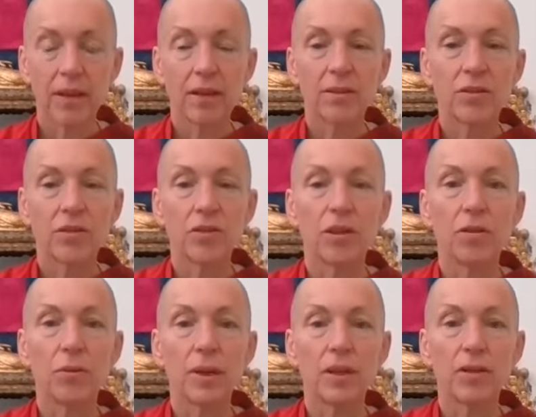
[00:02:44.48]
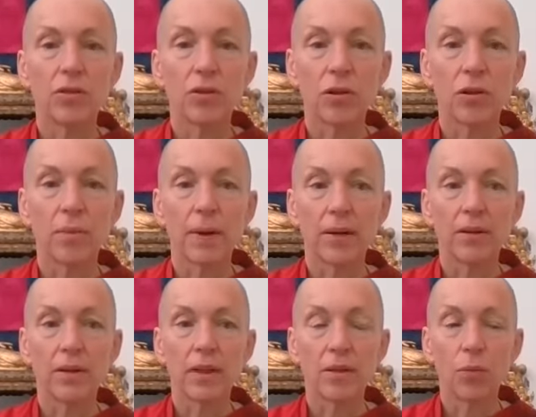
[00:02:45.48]
So we can talk about
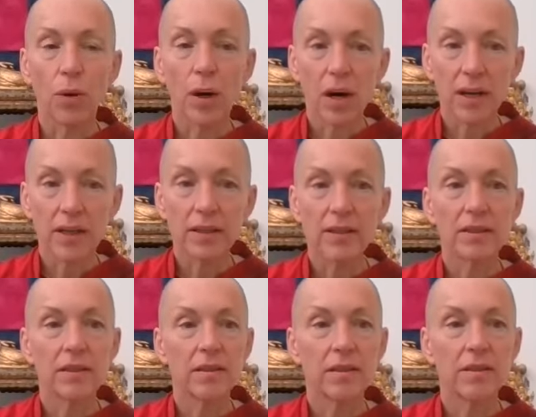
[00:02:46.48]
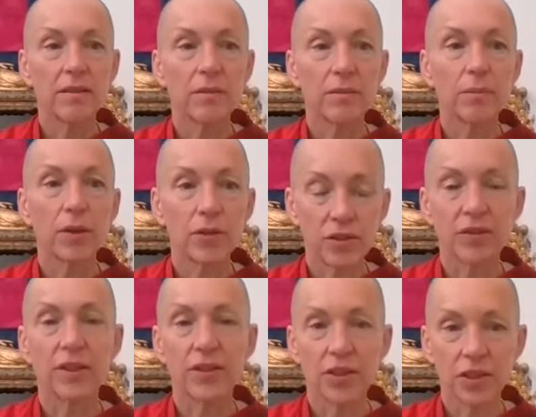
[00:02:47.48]
the wide
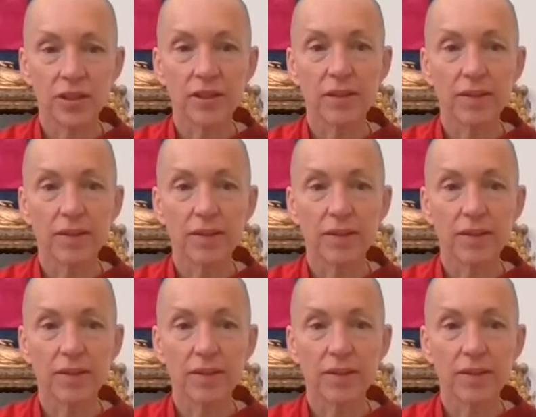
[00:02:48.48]
motivation,